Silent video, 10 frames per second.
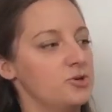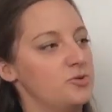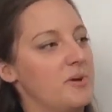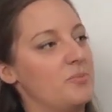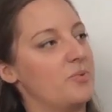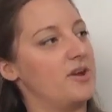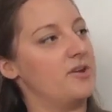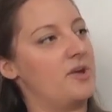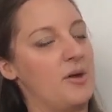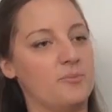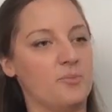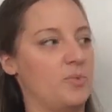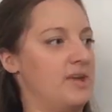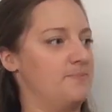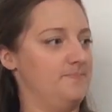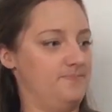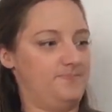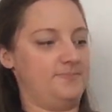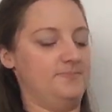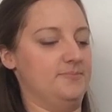Do you remember when we
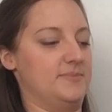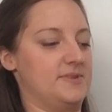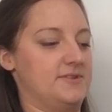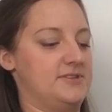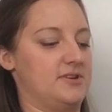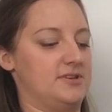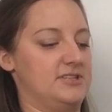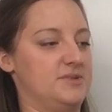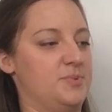started